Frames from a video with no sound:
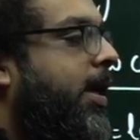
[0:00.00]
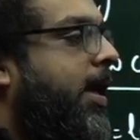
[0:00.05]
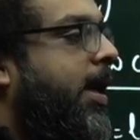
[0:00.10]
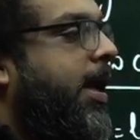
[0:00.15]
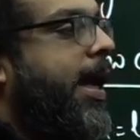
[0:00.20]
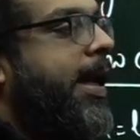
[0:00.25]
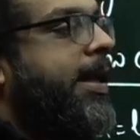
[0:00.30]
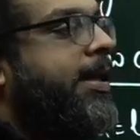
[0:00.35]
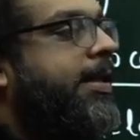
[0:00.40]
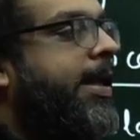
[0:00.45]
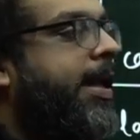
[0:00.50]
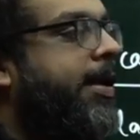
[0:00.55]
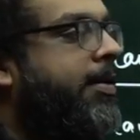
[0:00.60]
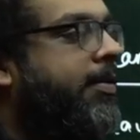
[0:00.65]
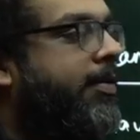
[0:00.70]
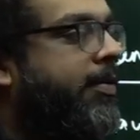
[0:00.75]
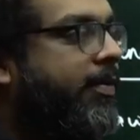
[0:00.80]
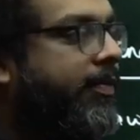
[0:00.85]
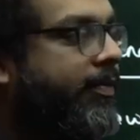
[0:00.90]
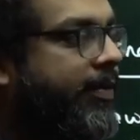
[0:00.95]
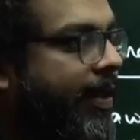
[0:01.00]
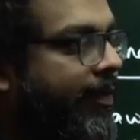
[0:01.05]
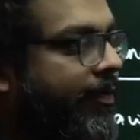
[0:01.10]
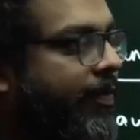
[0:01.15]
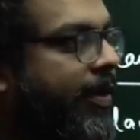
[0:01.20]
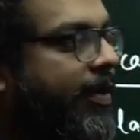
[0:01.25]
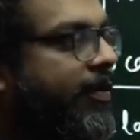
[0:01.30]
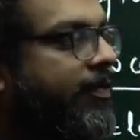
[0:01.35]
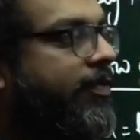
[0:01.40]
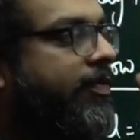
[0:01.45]
And then they
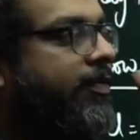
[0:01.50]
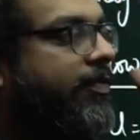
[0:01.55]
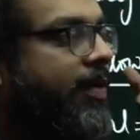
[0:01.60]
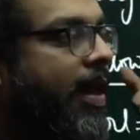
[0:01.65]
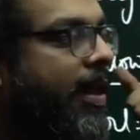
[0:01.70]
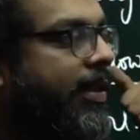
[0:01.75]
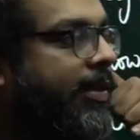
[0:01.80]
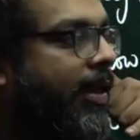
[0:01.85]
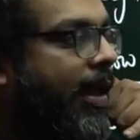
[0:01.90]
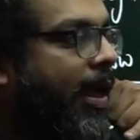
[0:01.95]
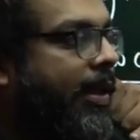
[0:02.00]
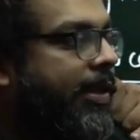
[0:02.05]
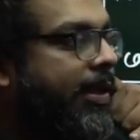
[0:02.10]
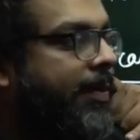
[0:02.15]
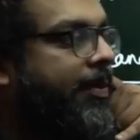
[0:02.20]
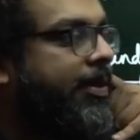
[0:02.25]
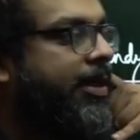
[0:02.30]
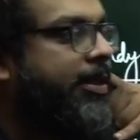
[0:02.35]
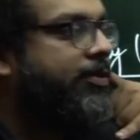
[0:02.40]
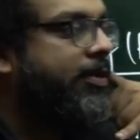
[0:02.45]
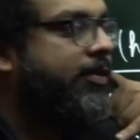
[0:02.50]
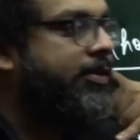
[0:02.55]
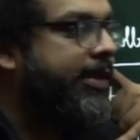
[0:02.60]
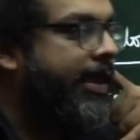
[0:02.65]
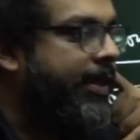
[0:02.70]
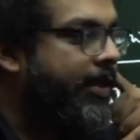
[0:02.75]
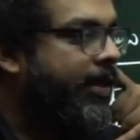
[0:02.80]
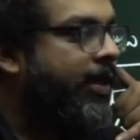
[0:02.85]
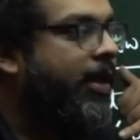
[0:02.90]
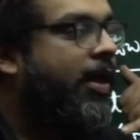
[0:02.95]
would have, Andhra Pradesh would have
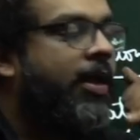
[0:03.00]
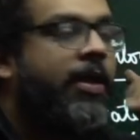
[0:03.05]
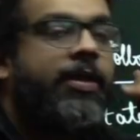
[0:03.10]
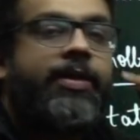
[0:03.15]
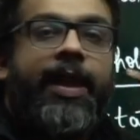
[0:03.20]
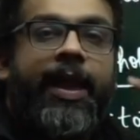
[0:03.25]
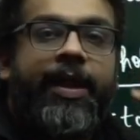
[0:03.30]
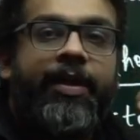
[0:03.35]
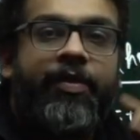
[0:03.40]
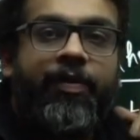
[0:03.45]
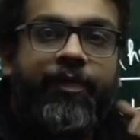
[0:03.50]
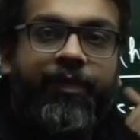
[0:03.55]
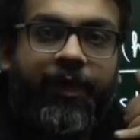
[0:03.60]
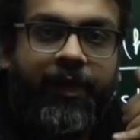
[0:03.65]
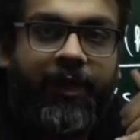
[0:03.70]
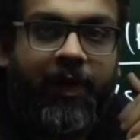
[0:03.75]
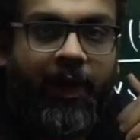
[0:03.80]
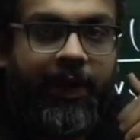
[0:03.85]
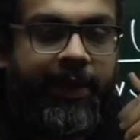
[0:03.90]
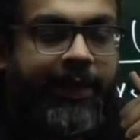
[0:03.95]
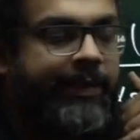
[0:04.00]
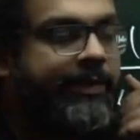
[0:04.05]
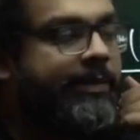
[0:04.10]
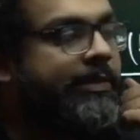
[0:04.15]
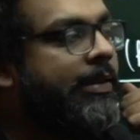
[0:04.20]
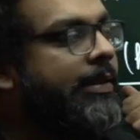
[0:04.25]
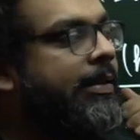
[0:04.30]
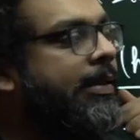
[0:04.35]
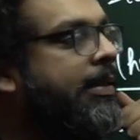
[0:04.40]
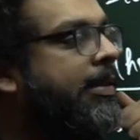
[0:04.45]
said, thank you for calling,
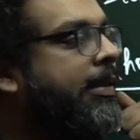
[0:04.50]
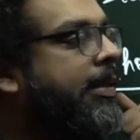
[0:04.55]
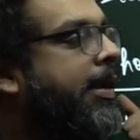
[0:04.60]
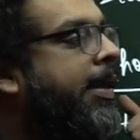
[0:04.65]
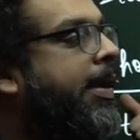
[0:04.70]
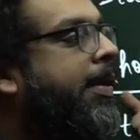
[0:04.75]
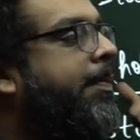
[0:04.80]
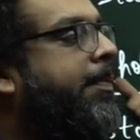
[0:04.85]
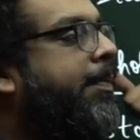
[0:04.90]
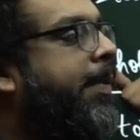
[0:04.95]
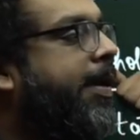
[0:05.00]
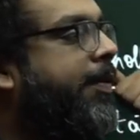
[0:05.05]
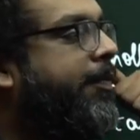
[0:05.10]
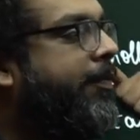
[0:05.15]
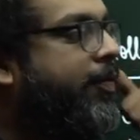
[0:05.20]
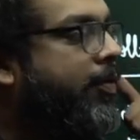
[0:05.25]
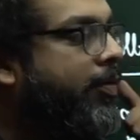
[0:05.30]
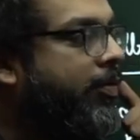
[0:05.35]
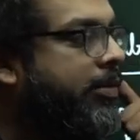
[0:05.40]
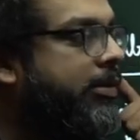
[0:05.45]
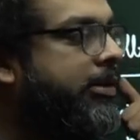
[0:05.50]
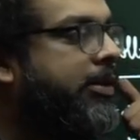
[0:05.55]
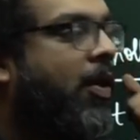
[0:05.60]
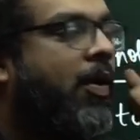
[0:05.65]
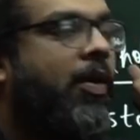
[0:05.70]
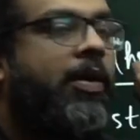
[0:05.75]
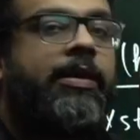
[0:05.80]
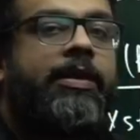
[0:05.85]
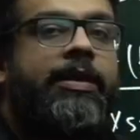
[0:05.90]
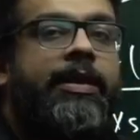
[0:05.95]
sir. My views
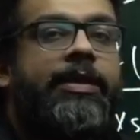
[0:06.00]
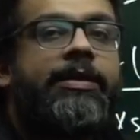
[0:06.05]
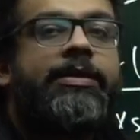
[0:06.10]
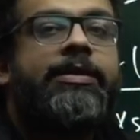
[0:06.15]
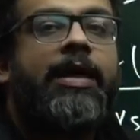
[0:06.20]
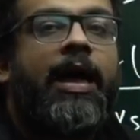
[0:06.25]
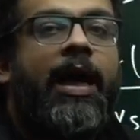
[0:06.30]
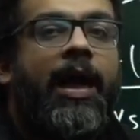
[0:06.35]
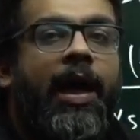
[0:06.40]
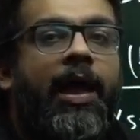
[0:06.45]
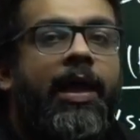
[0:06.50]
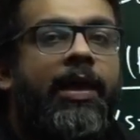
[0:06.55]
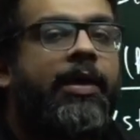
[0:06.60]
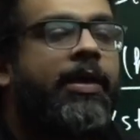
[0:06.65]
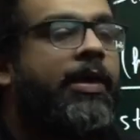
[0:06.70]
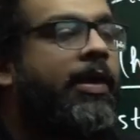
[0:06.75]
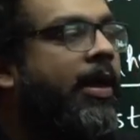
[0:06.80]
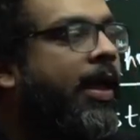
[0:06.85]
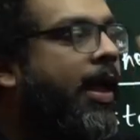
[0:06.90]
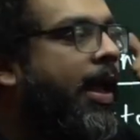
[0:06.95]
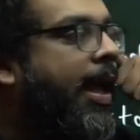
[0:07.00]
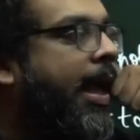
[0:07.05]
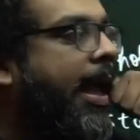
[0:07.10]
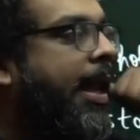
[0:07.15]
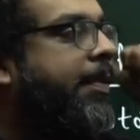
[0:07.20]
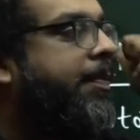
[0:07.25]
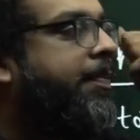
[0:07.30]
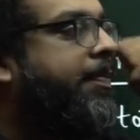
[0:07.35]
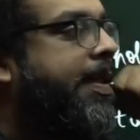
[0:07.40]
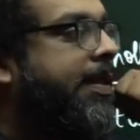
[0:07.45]
on this are,
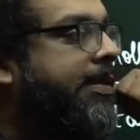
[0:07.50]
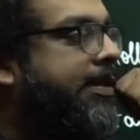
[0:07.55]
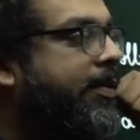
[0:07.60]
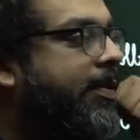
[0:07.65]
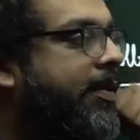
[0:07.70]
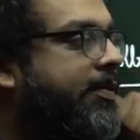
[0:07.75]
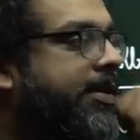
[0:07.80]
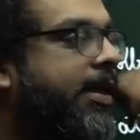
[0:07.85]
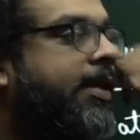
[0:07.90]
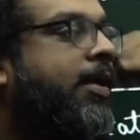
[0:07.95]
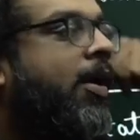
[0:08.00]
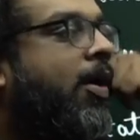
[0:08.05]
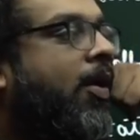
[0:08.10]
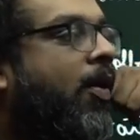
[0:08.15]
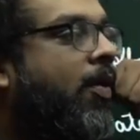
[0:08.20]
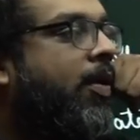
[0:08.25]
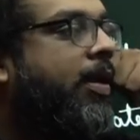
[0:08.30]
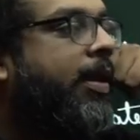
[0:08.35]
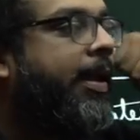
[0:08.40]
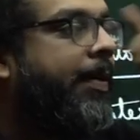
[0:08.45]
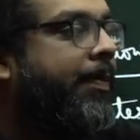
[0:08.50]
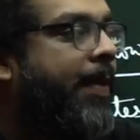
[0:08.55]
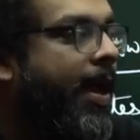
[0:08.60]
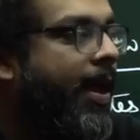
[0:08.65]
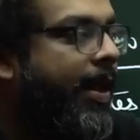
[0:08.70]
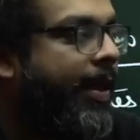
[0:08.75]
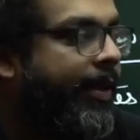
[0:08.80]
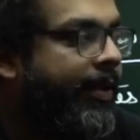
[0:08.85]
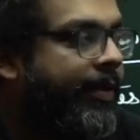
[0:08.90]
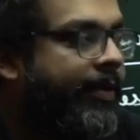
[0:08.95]
and president would have said, okay,
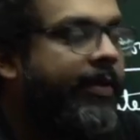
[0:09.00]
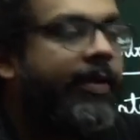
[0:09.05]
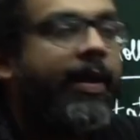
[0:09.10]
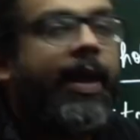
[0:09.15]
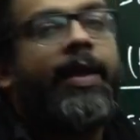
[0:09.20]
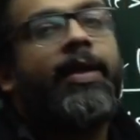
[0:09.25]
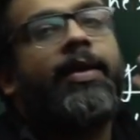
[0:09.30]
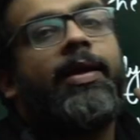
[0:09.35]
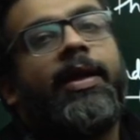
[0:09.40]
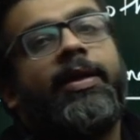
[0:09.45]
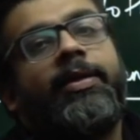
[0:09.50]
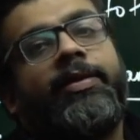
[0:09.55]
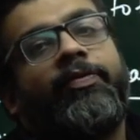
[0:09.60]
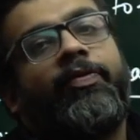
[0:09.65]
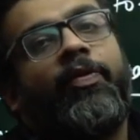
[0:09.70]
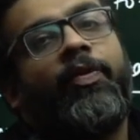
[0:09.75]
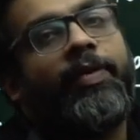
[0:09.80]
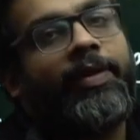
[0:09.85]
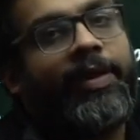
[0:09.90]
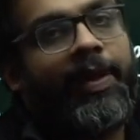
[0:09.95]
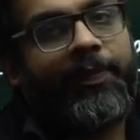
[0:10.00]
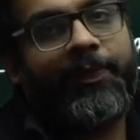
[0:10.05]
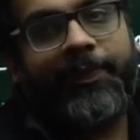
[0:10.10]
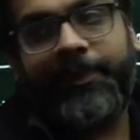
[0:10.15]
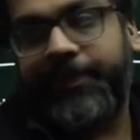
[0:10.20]
bye, and cut the phone down.